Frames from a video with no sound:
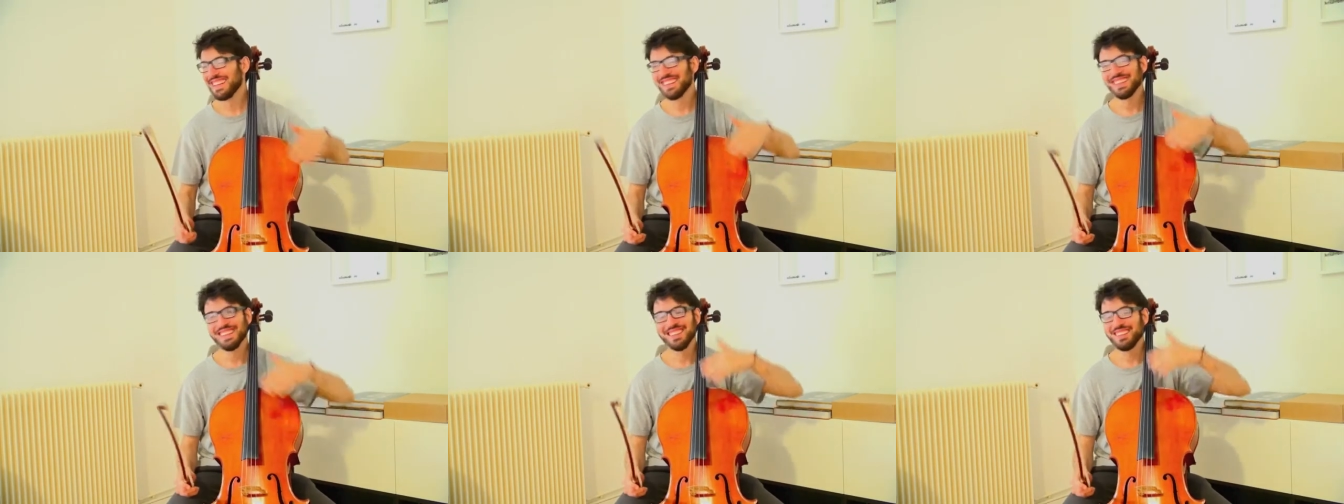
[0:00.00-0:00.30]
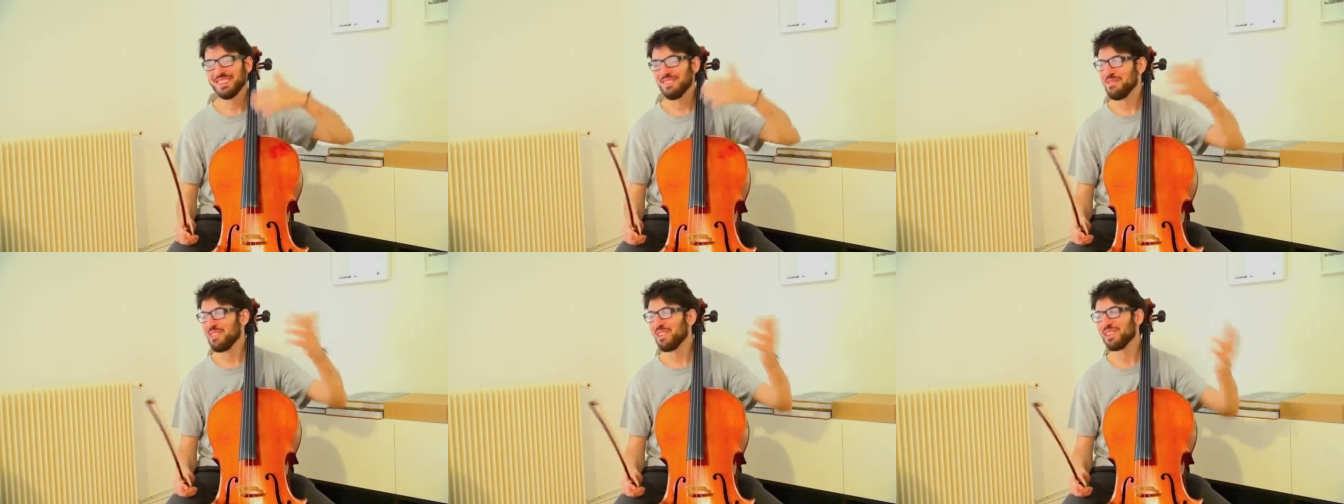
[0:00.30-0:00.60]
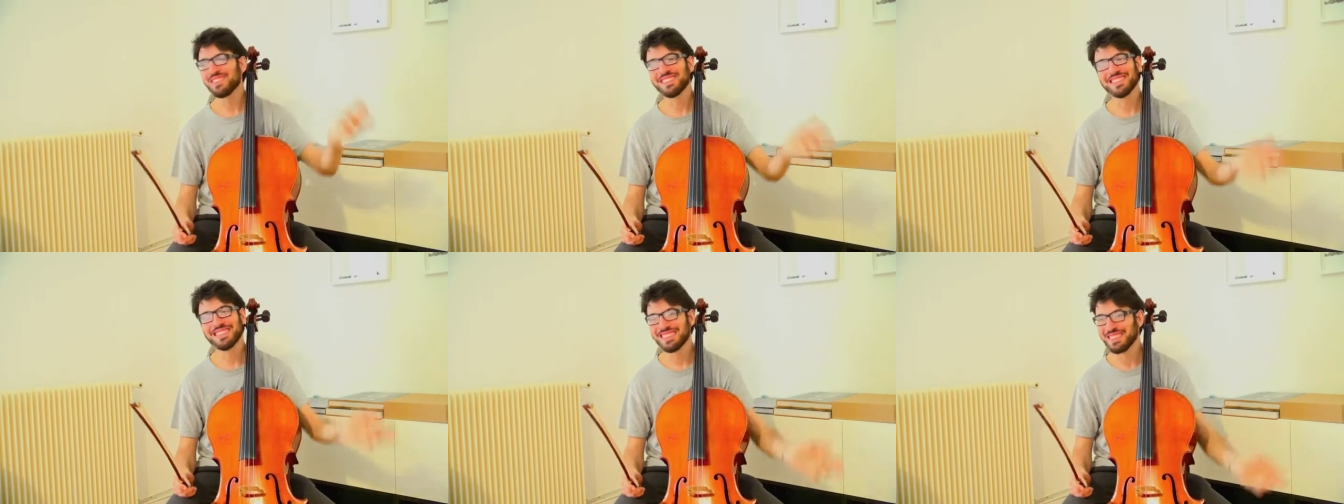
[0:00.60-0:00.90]
the
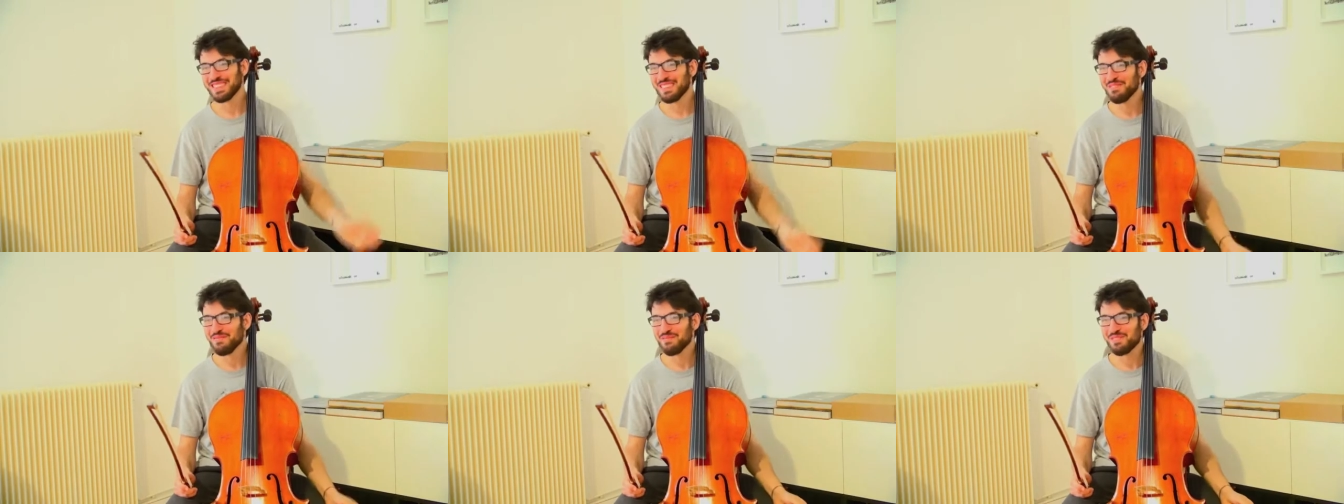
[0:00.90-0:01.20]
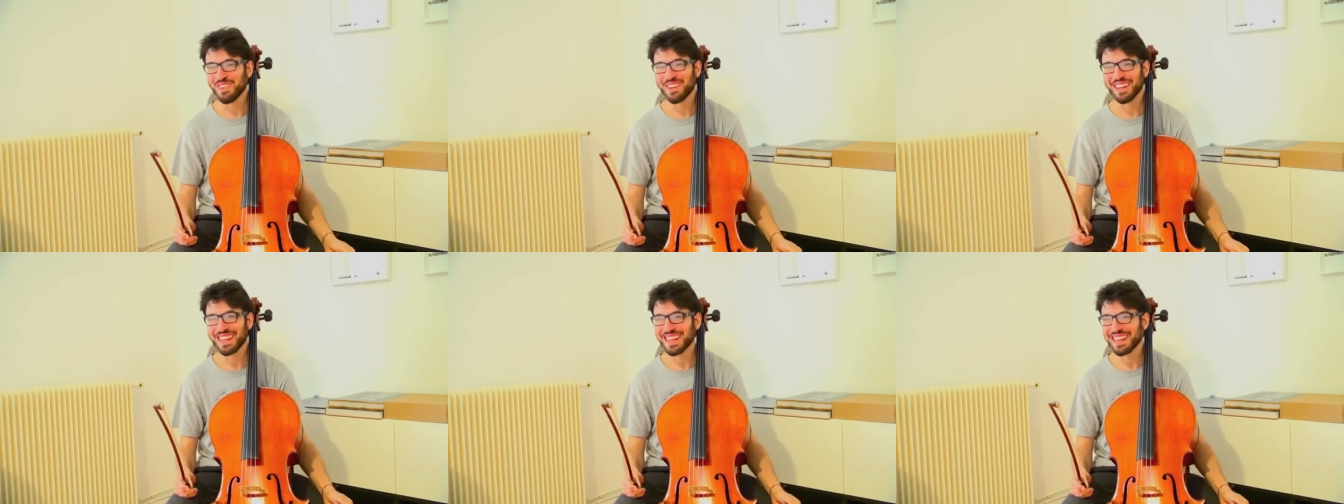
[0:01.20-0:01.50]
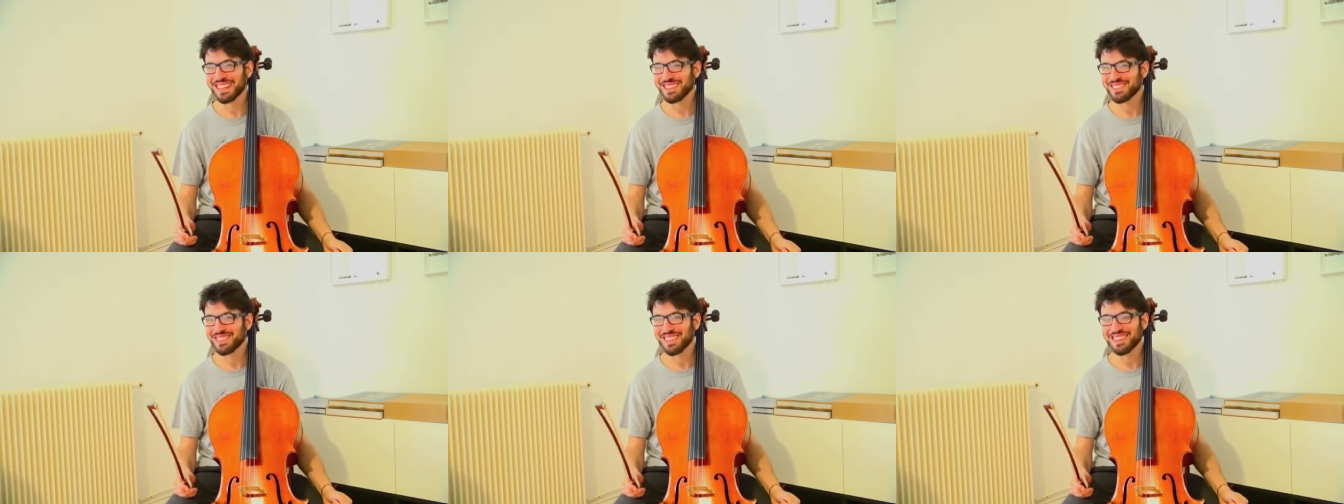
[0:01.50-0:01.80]
most simple and
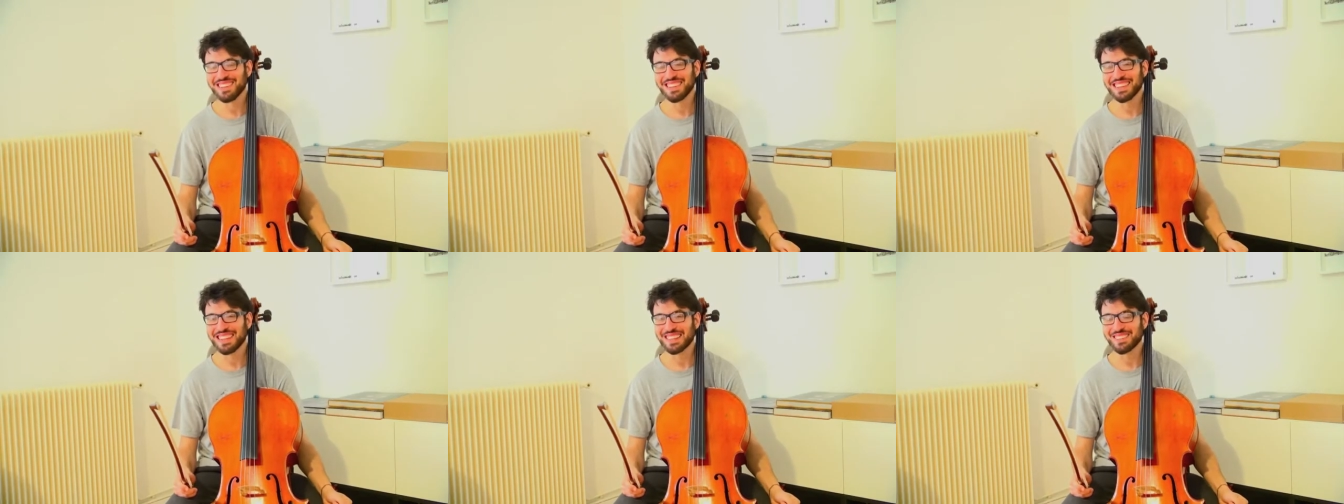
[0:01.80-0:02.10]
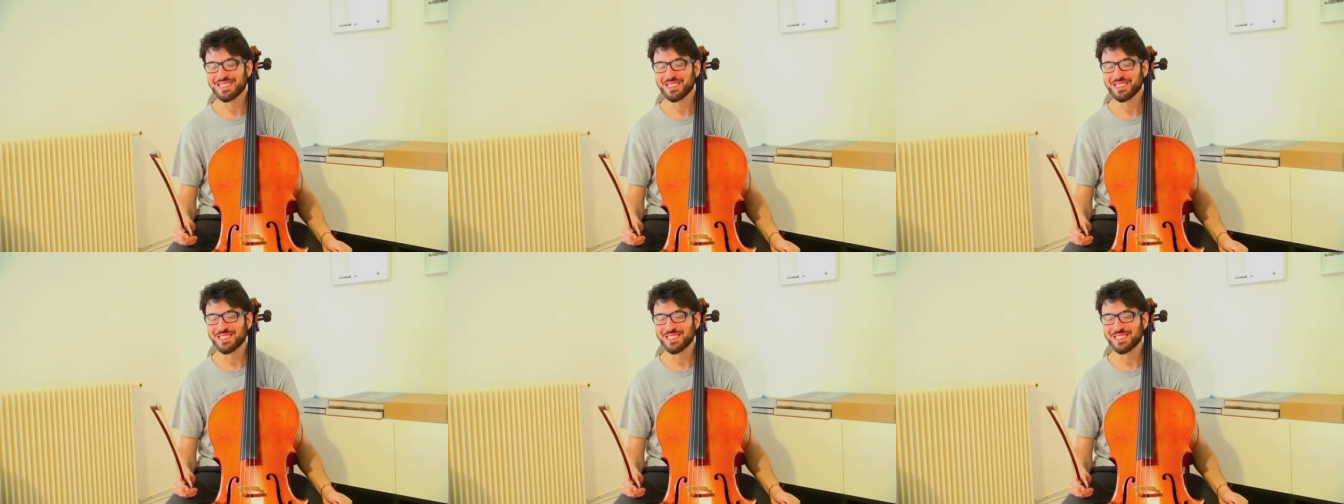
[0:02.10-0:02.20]
natural thing.